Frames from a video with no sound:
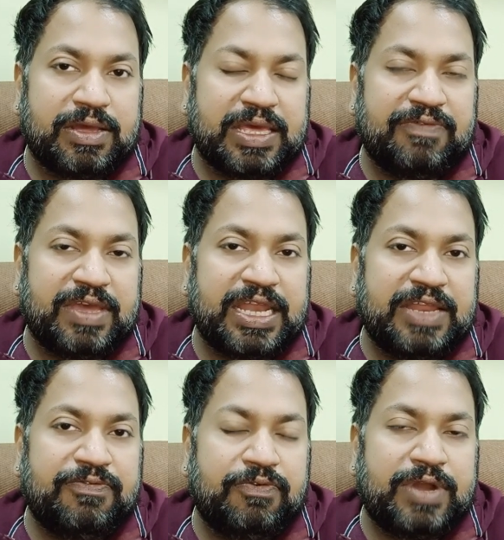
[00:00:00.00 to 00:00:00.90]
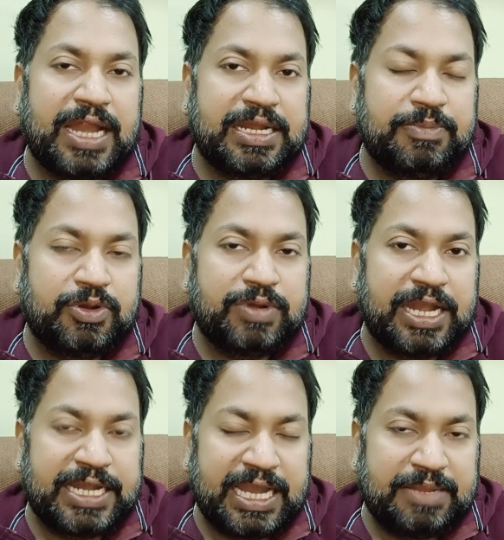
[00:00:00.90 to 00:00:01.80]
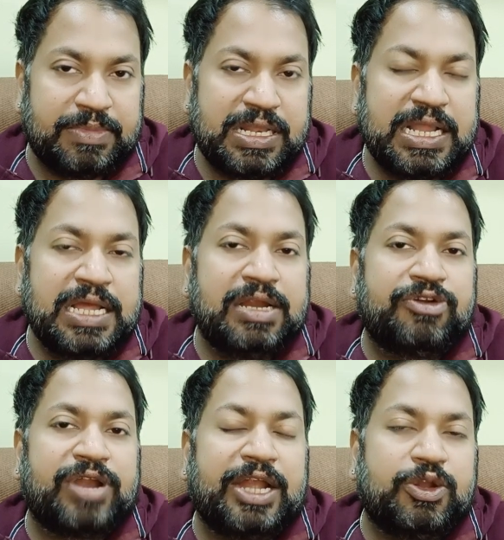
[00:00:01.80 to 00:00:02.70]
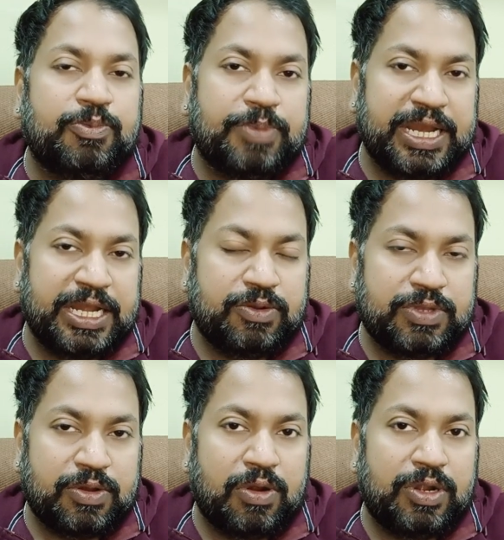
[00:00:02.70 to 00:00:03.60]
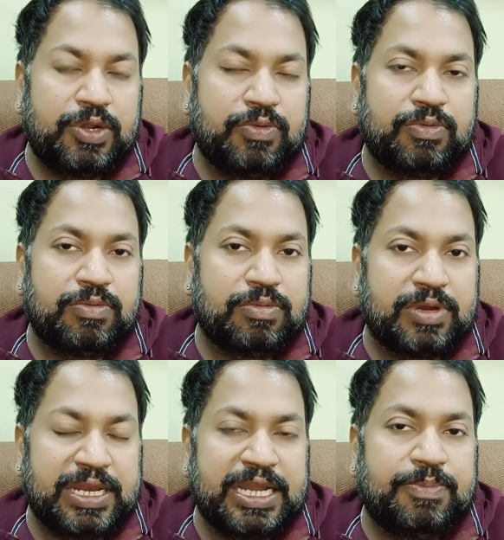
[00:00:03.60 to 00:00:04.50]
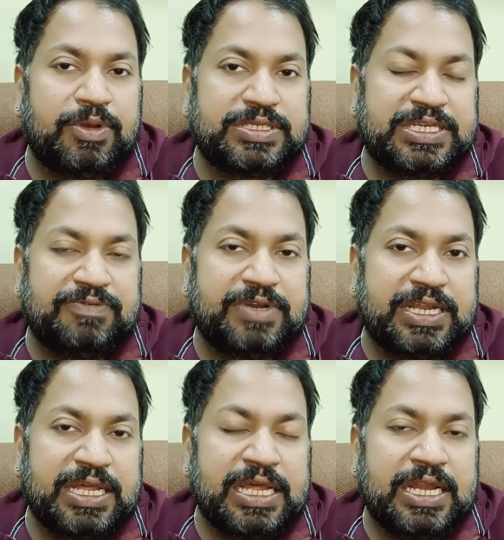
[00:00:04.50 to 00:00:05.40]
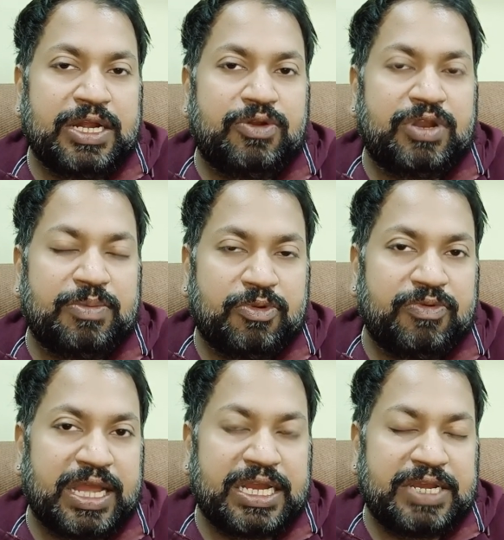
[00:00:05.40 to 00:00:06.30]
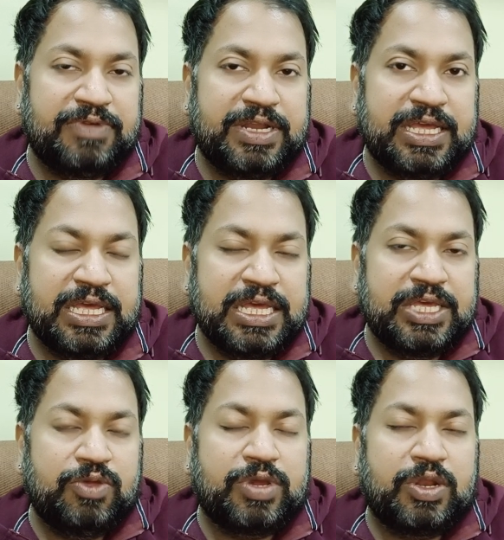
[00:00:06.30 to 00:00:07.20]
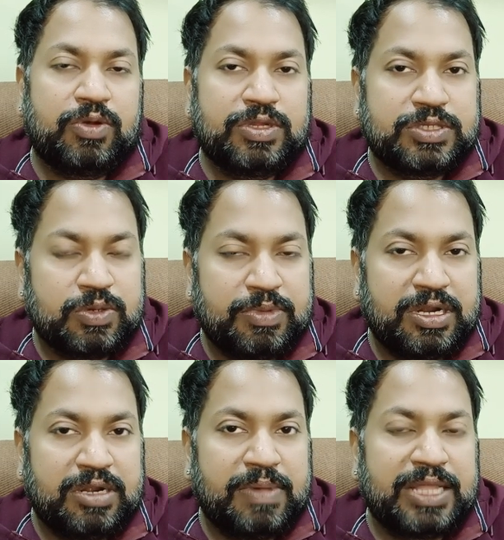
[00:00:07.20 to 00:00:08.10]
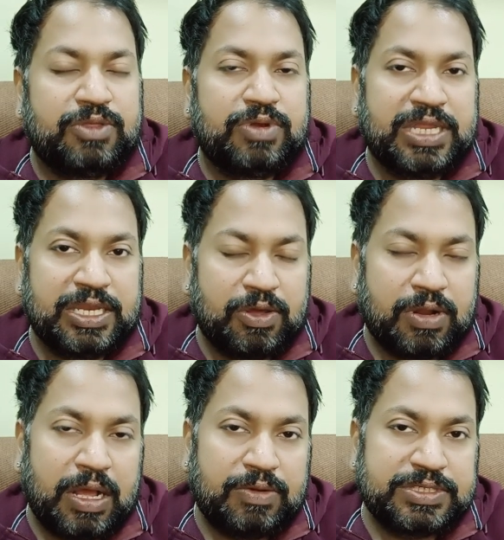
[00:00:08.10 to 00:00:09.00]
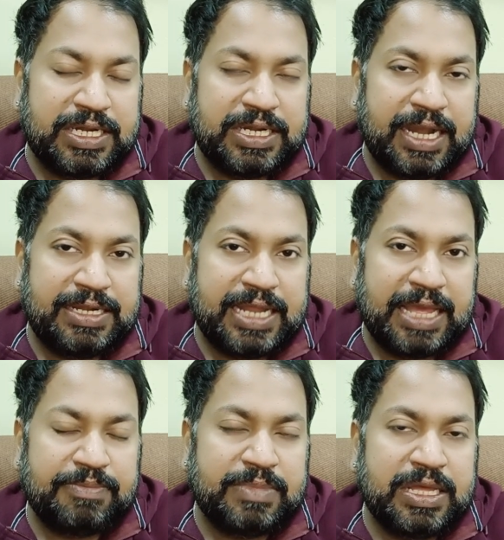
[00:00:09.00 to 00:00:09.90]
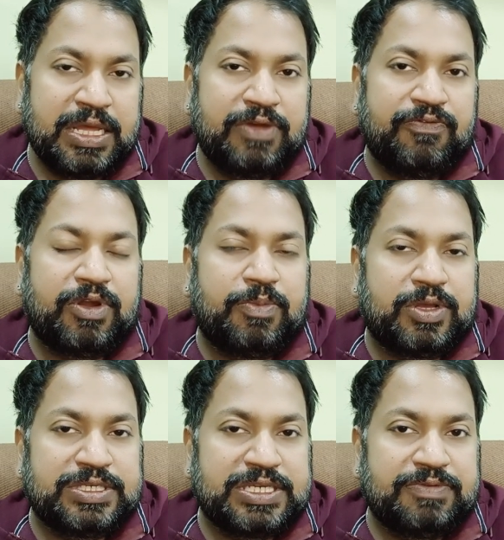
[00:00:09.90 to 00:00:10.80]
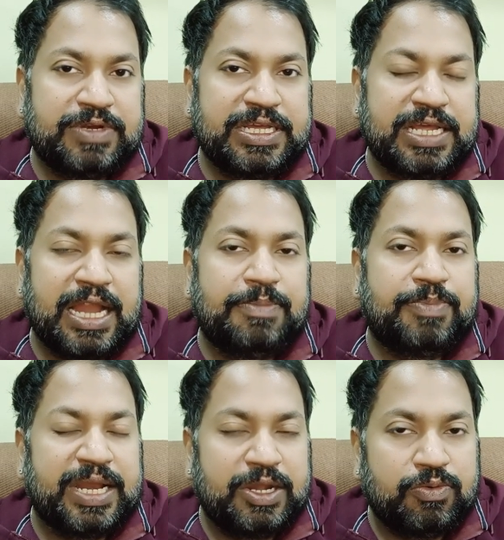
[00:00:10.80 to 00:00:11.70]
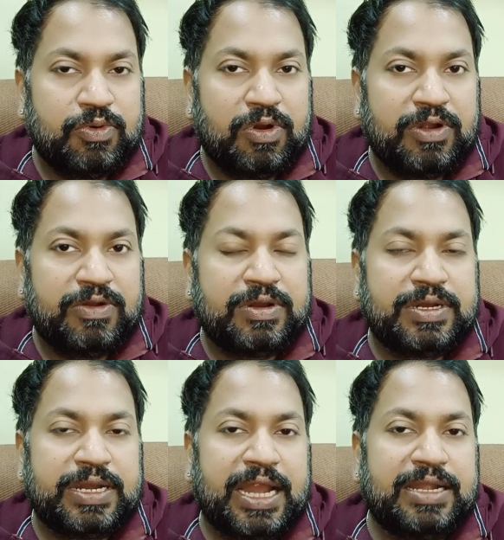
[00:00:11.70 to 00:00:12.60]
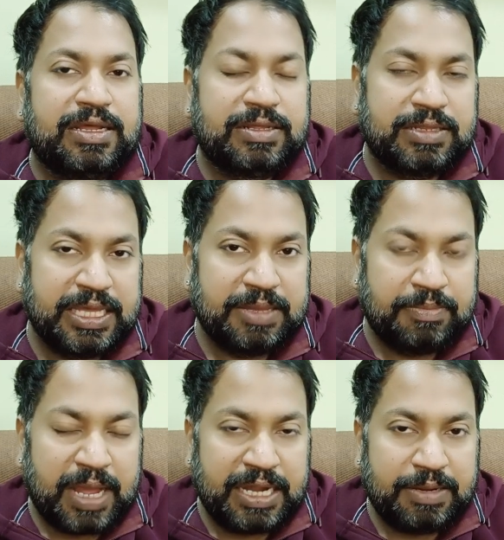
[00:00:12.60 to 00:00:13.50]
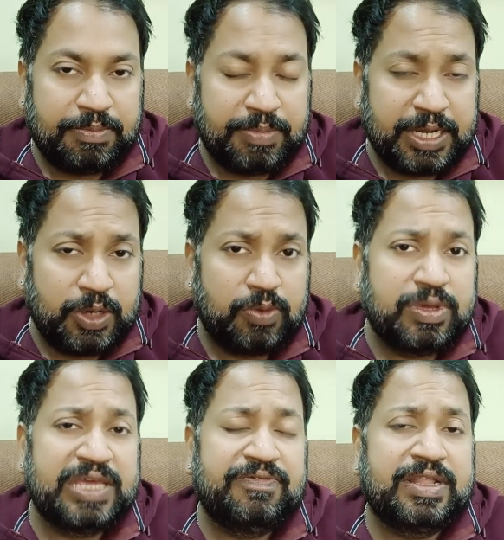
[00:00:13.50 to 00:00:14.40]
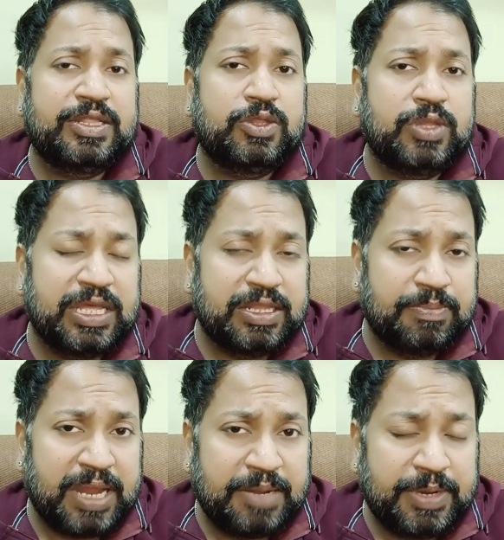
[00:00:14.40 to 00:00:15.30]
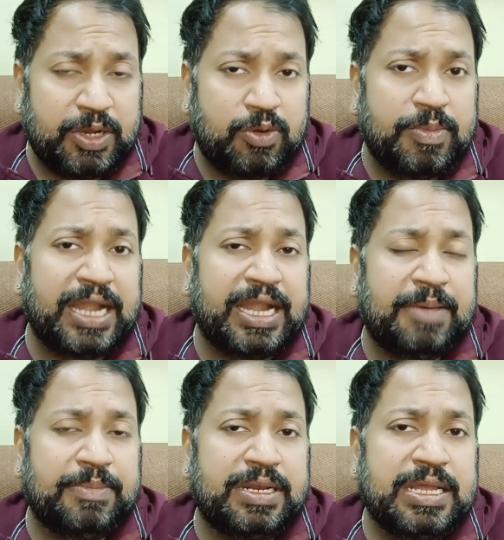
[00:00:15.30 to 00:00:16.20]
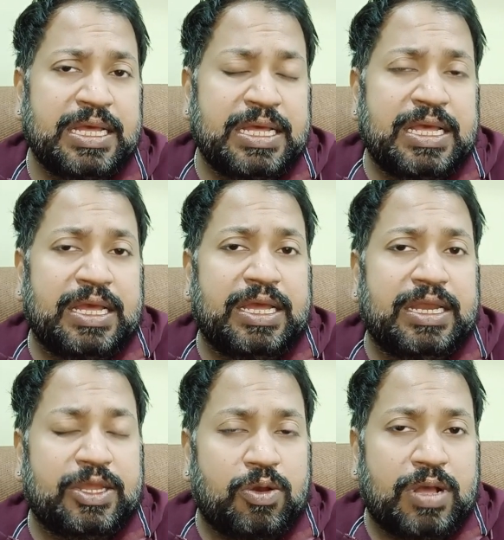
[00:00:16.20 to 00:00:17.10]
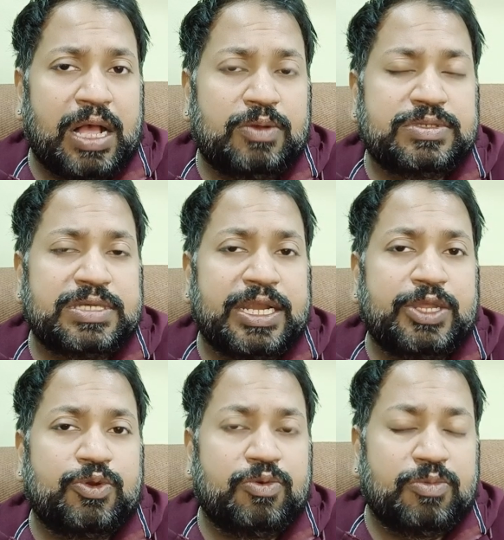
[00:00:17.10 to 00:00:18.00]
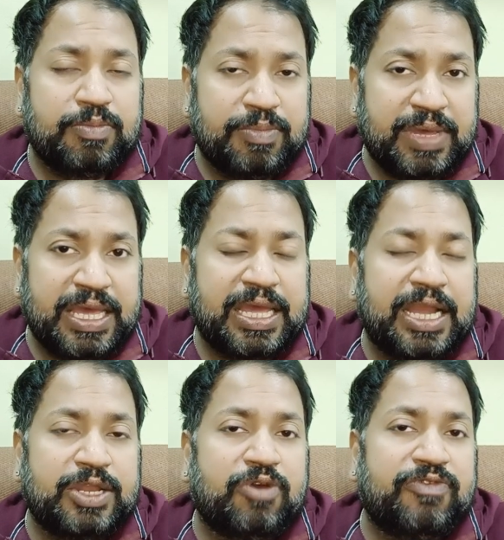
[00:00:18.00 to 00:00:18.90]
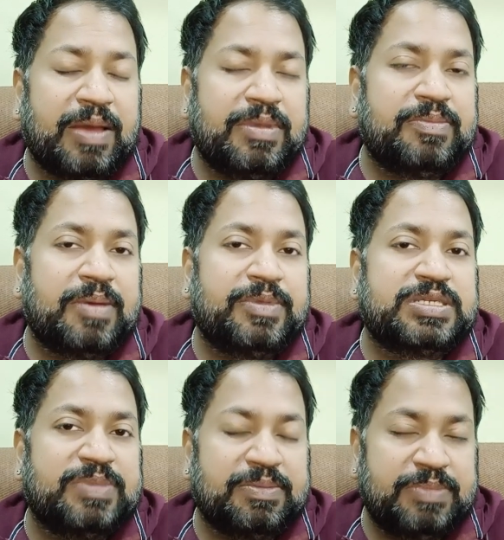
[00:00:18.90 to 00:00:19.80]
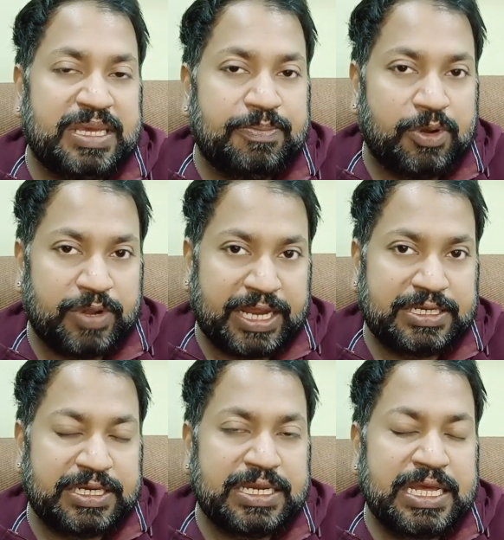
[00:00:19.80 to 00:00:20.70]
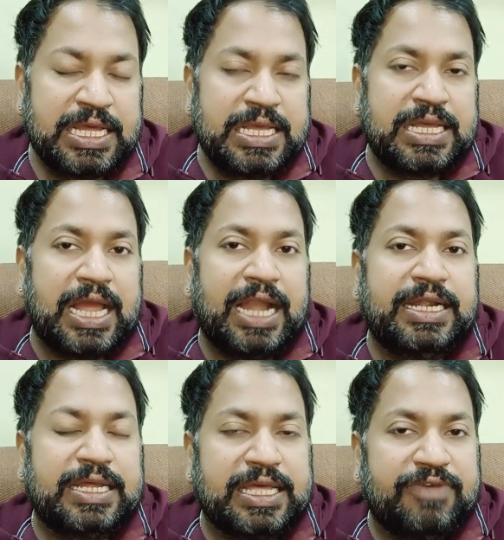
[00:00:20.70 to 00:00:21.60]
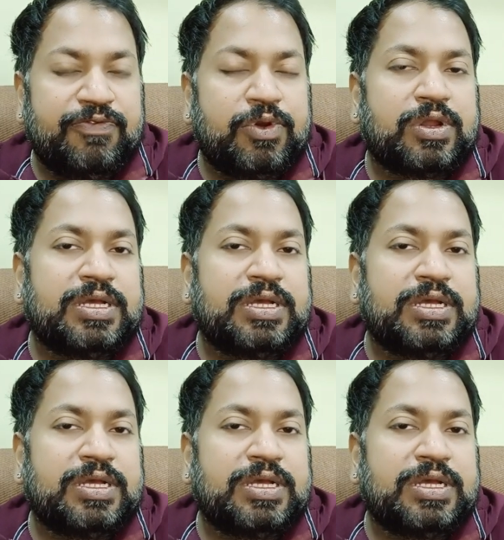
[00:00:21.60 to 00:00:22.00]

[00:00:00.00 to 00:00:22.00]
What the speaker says: giving any food item to that animal, try to pray to the God to create positivity, to remove negativity. You can also burn Vaidhuni in your house at that time for positivity and pray to God that there might be no evil, there might be no bad omen in your house, and you may and your family members may be protected. And if you are